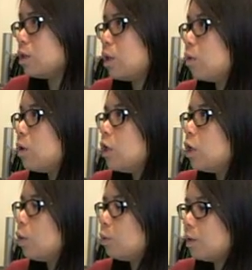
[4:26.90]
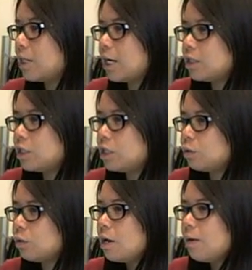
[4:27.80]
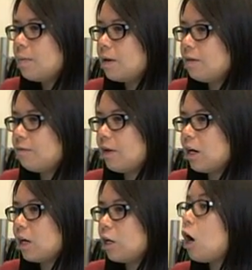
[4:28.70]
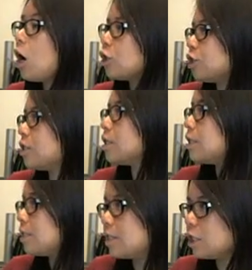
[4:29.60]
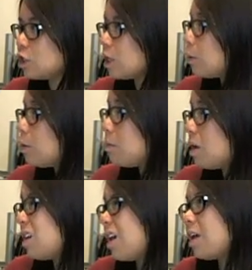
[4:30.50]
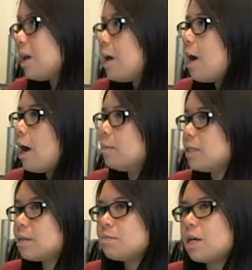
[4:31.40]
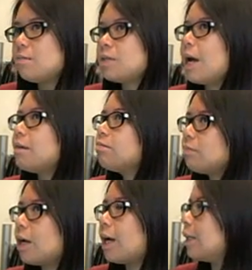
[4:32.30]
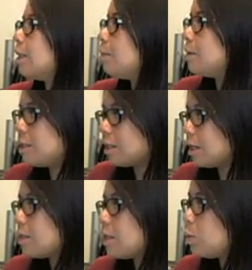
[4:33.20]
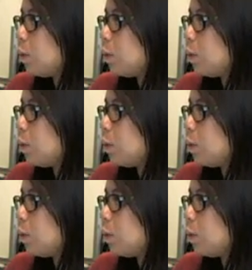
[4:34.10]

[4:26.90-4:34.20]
so, we tend to be very cautious in the decisions that we're making. And sometimes that kind of limits us as